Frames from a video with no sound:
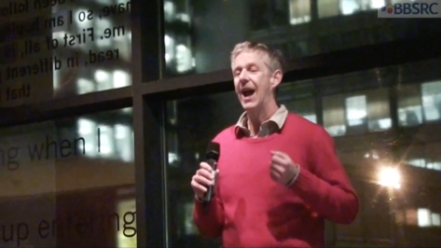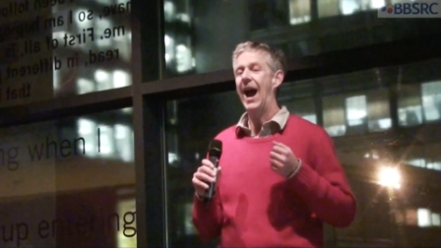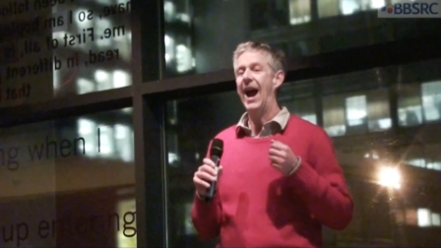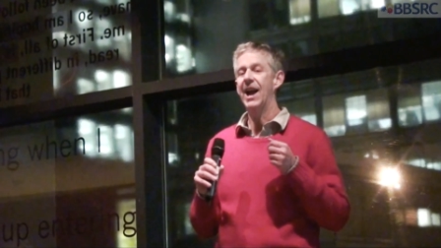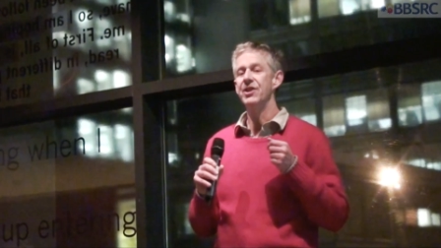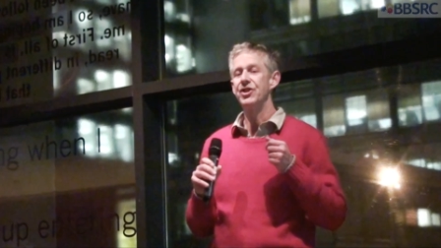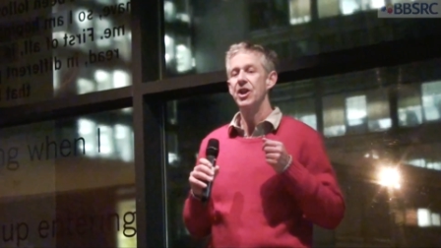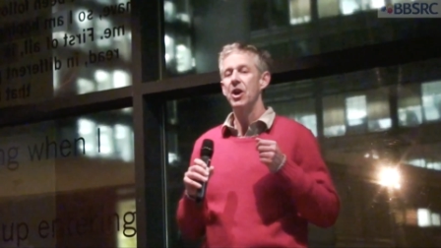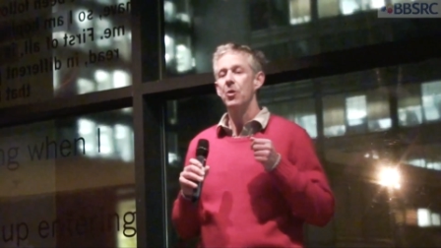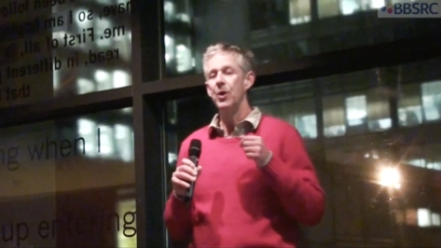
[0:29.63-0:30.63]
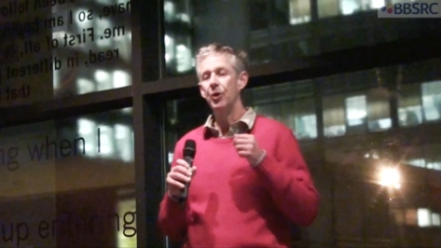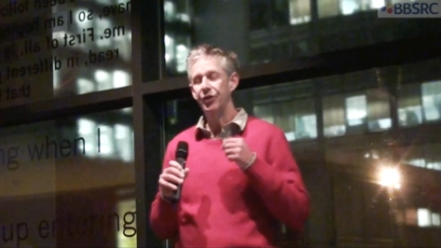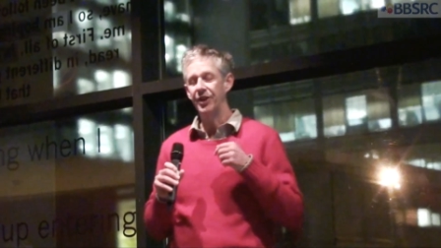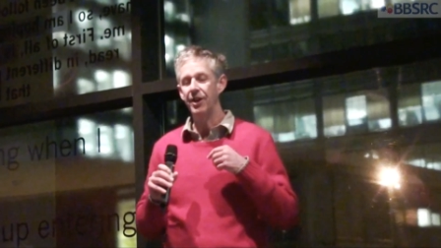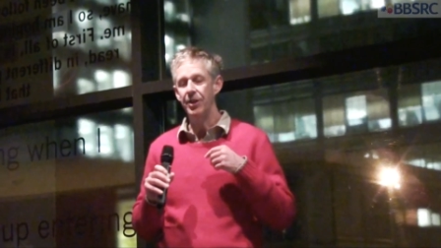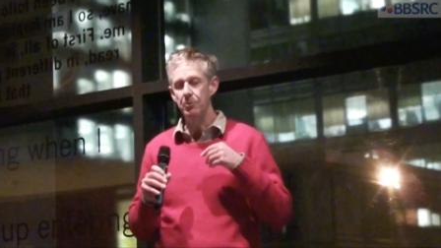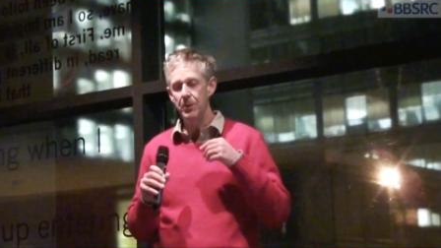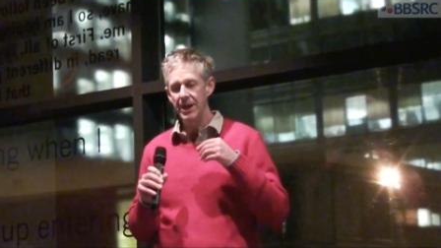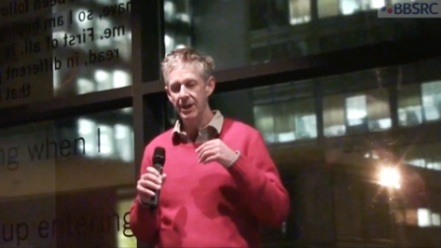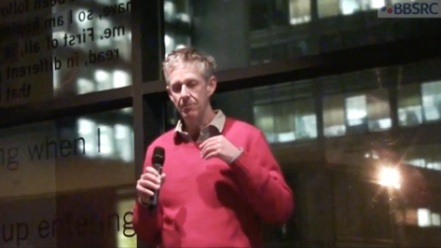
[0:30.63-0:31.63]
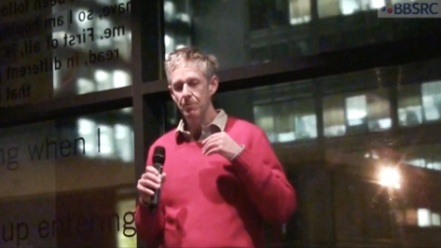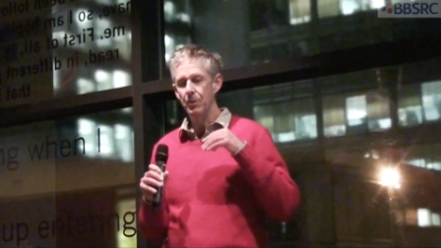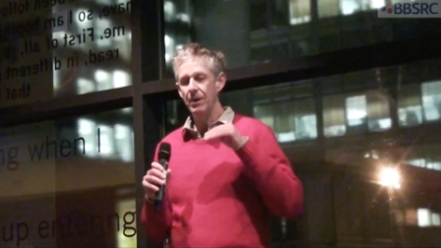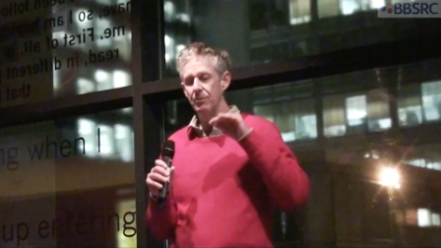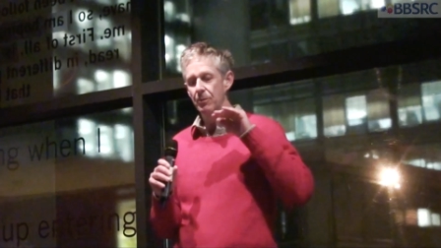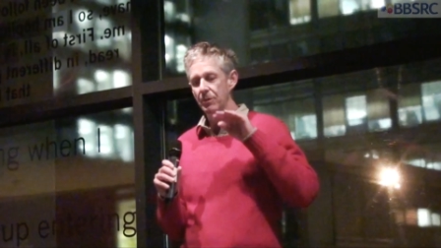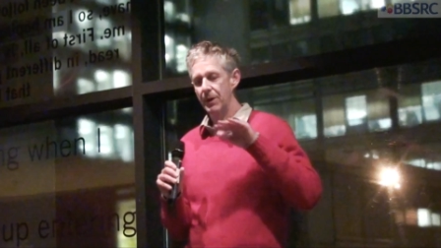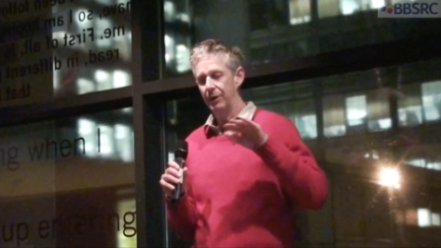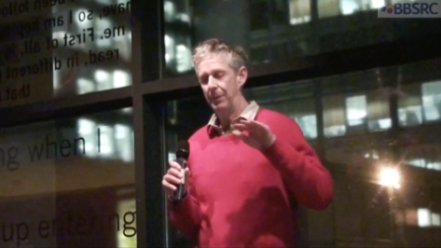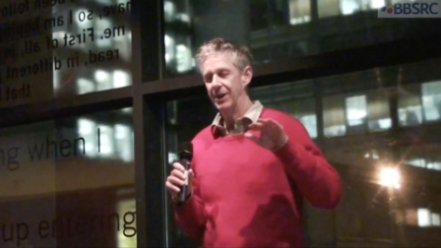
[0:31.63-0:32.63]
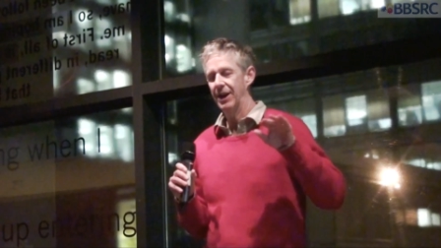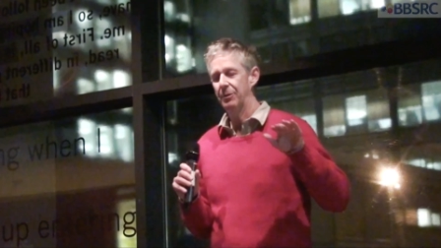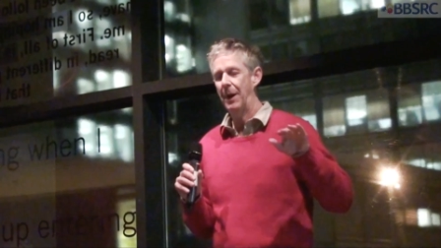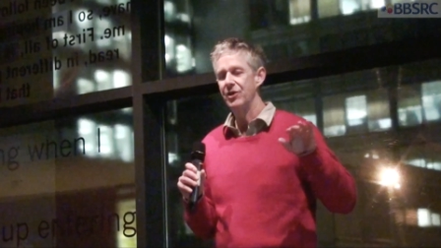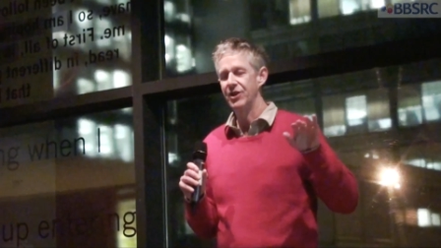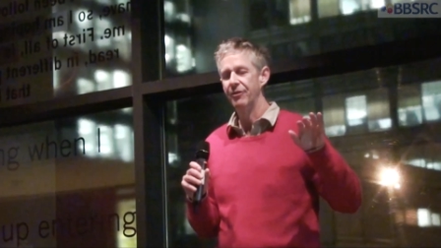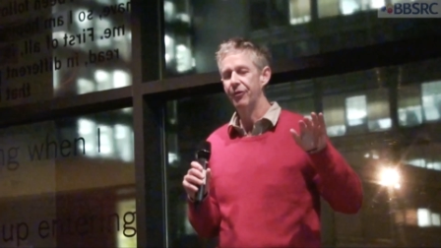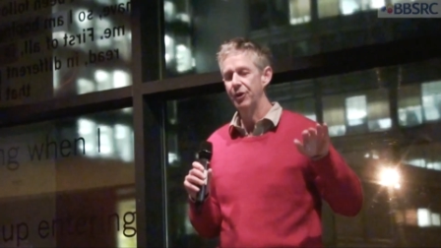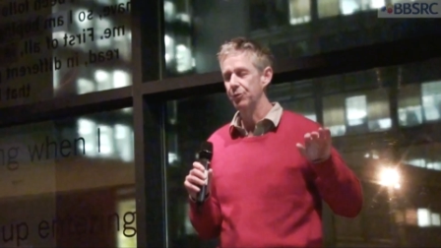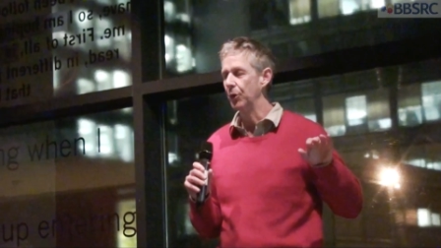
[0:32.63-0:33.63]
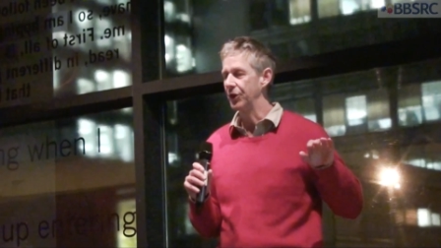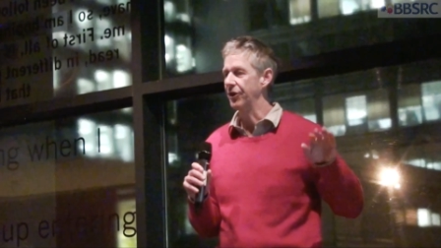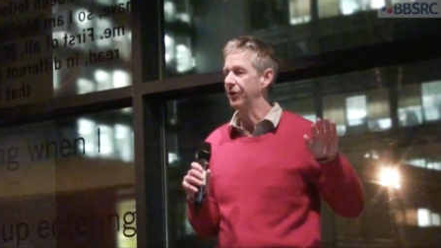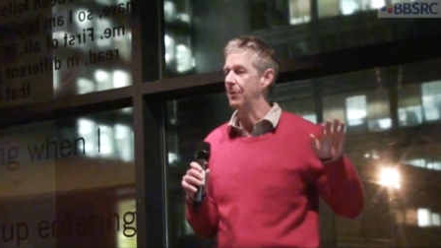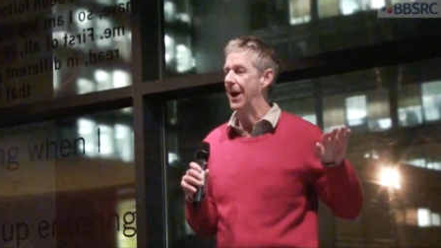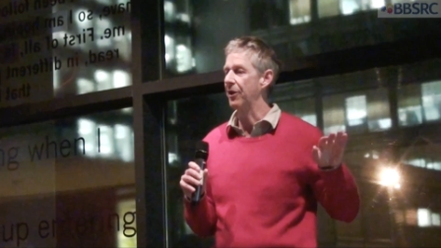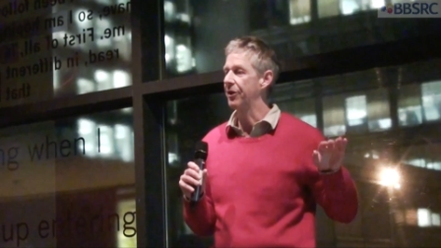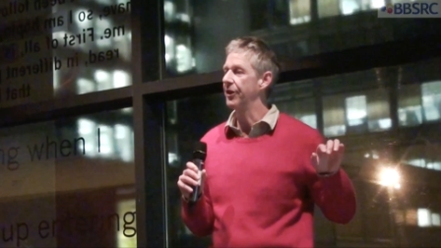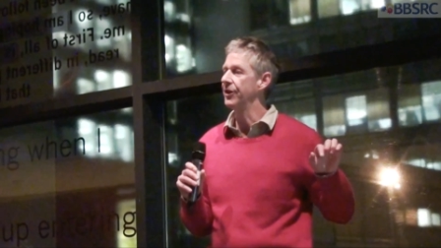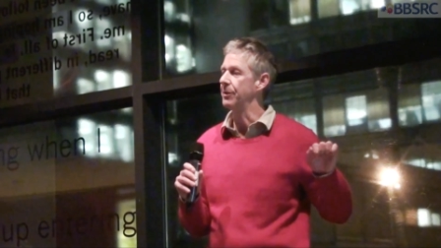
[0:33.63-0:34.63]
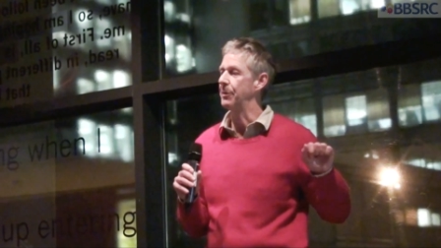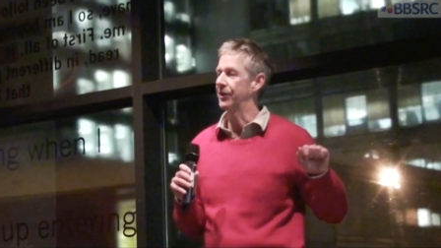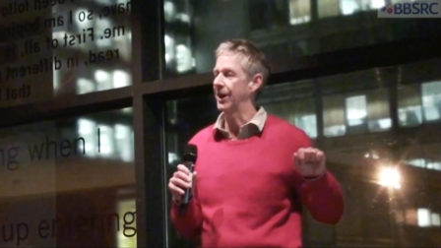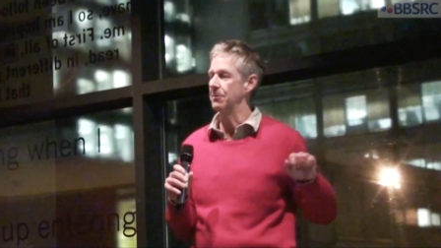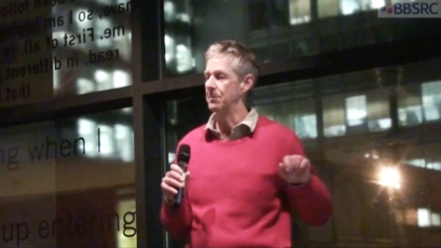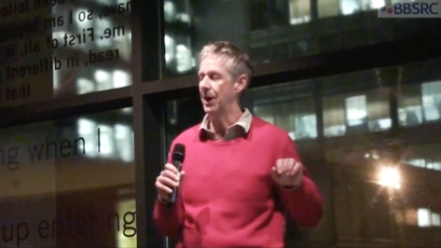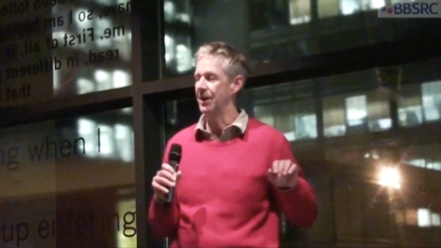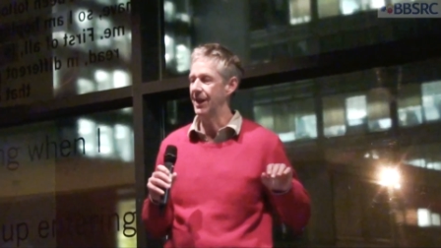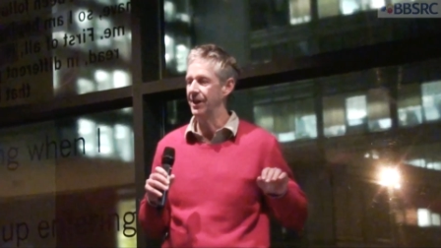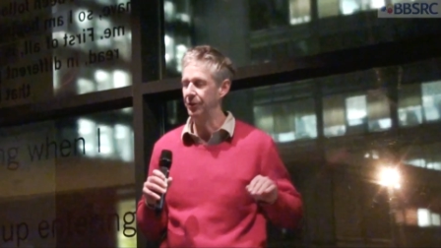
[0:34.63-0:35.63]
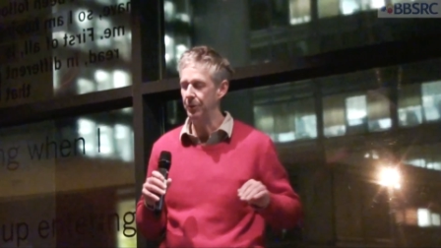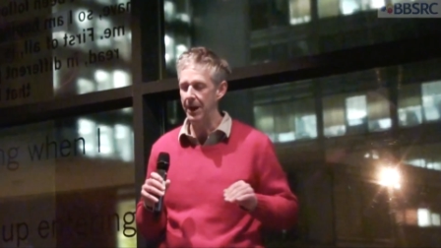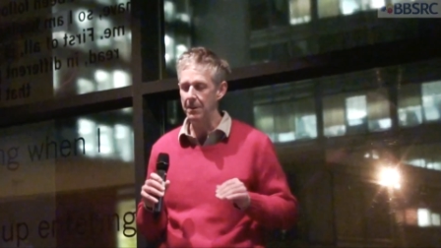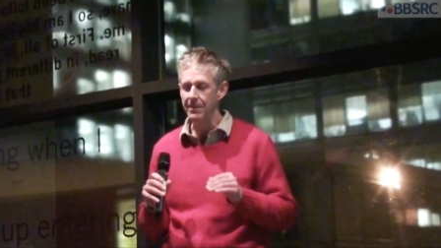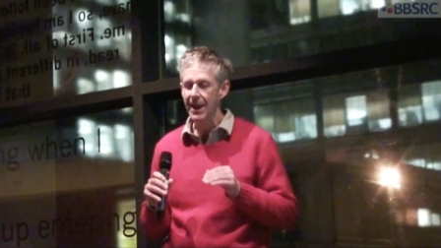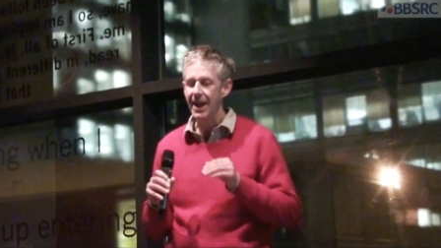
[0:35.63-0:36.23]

And we also know that we're expecting expansion in freshwater use of about 30% by then as well.